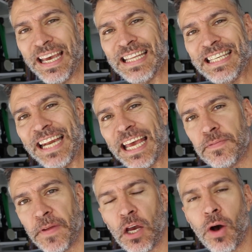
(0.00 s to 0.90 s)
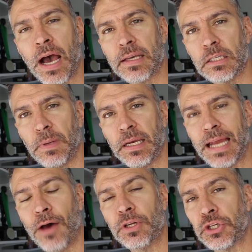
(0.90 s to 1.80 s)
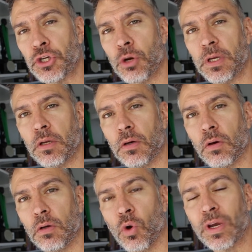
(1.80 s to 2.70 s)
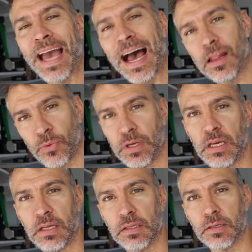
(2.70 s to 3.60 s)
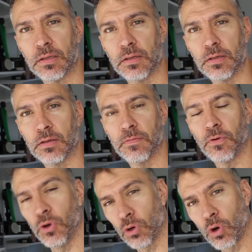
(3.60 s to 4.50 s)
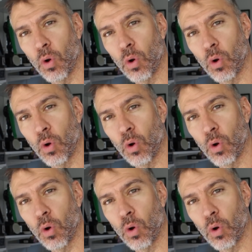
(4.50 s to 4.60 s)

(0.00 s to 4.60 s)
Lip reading: In today's video, I explain how to determine your calorie needs for your